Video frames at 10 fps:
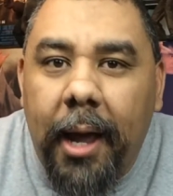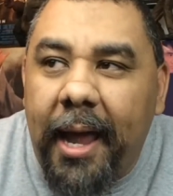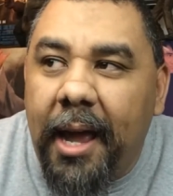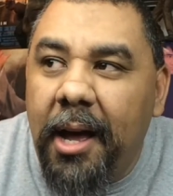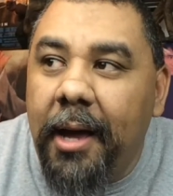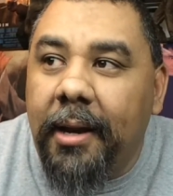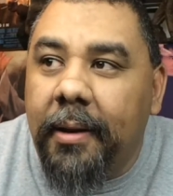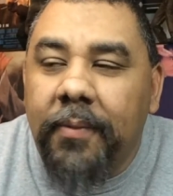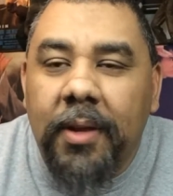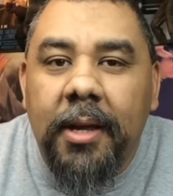"Hey, hon,
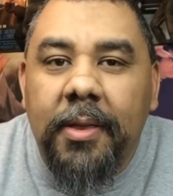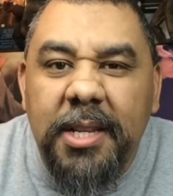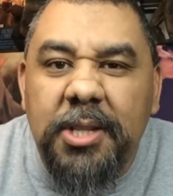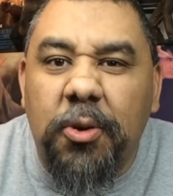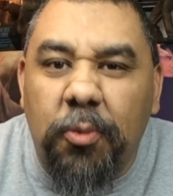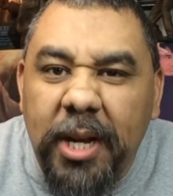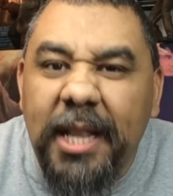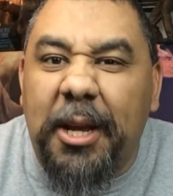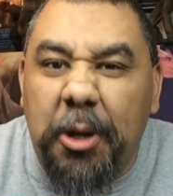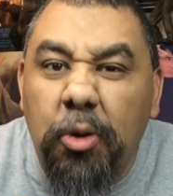this is a
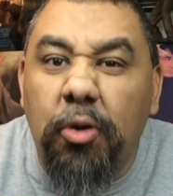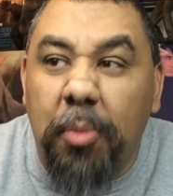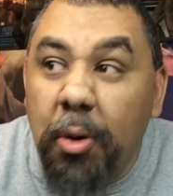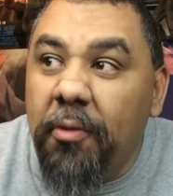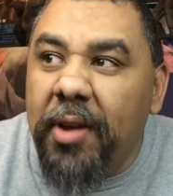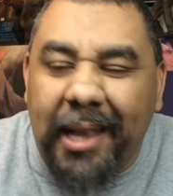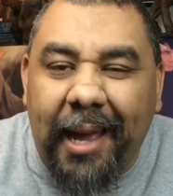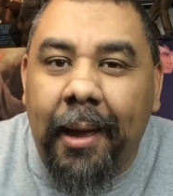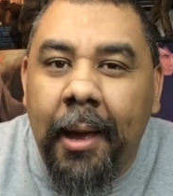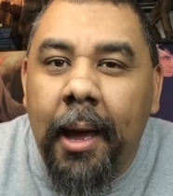really cool movie.
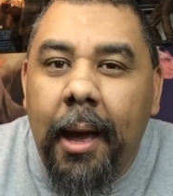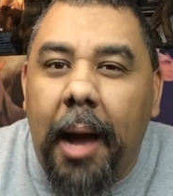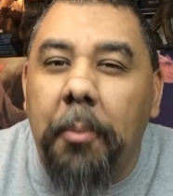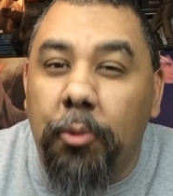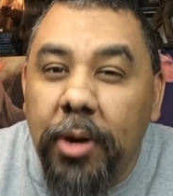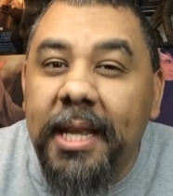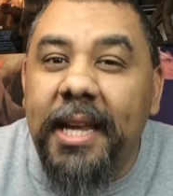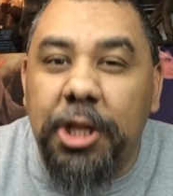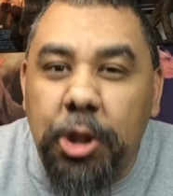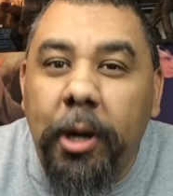Like, I'm
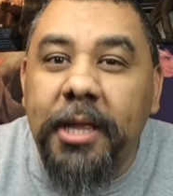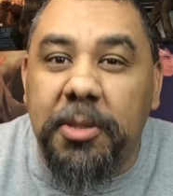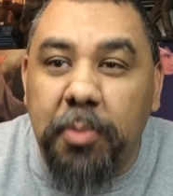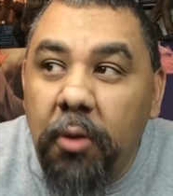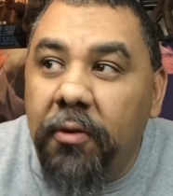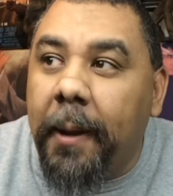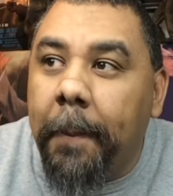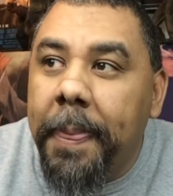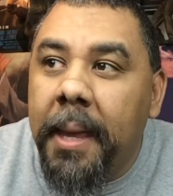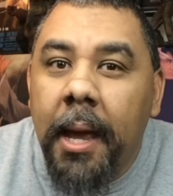really enjoying this
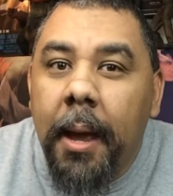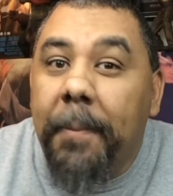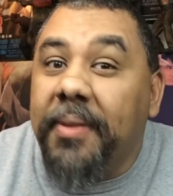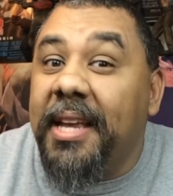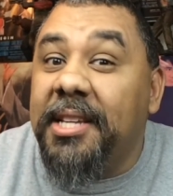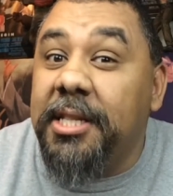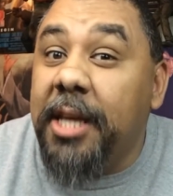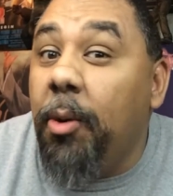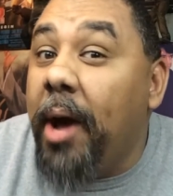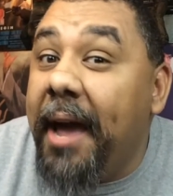movie. But they
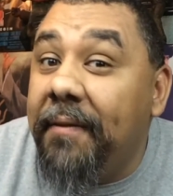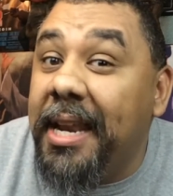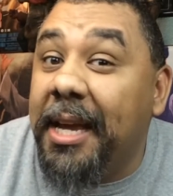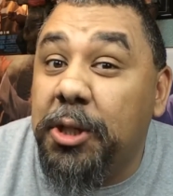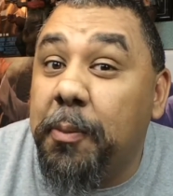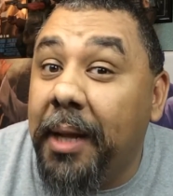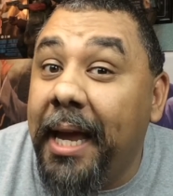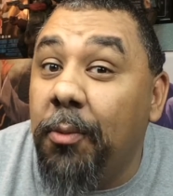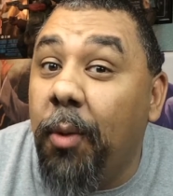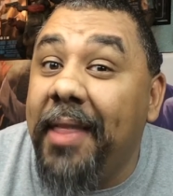still haven't
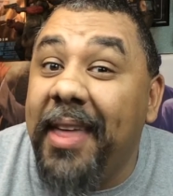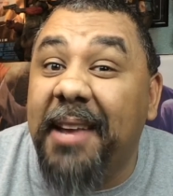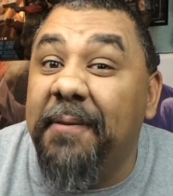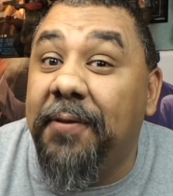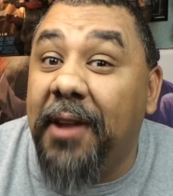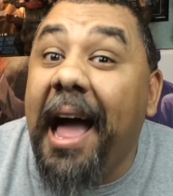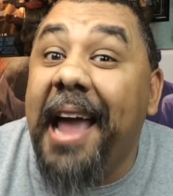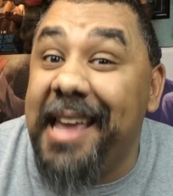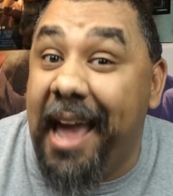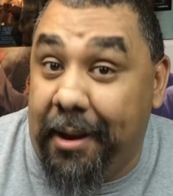explained why they can
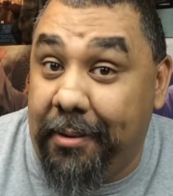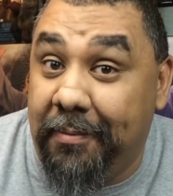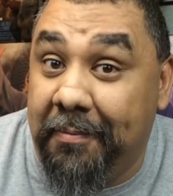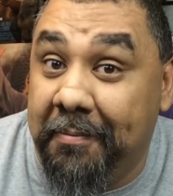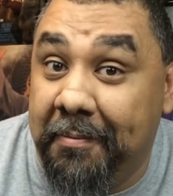fly yet."